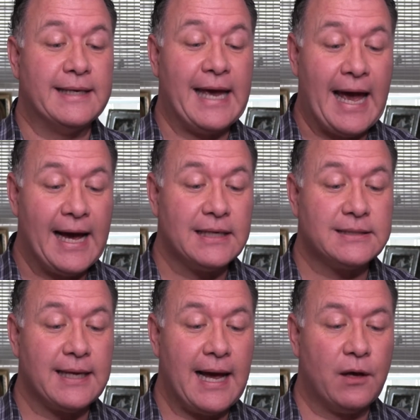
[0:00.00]

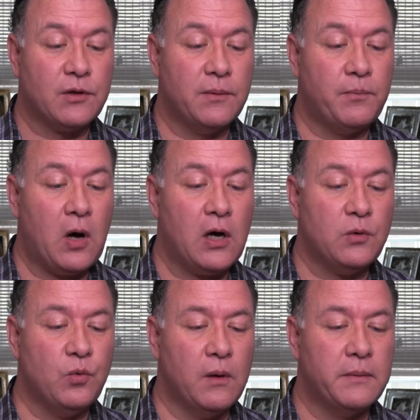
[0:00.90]
Cast out the
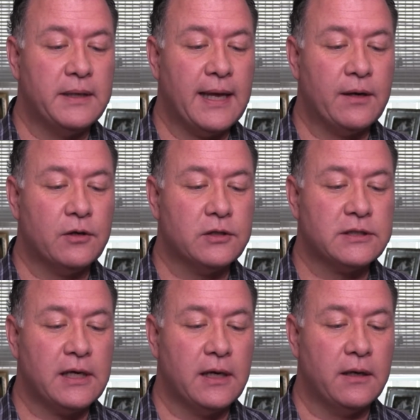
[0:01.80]
bondwoman and her
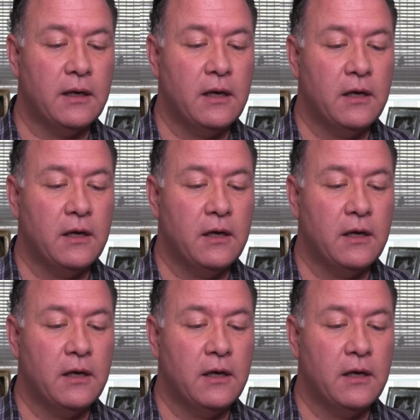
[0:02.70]
son,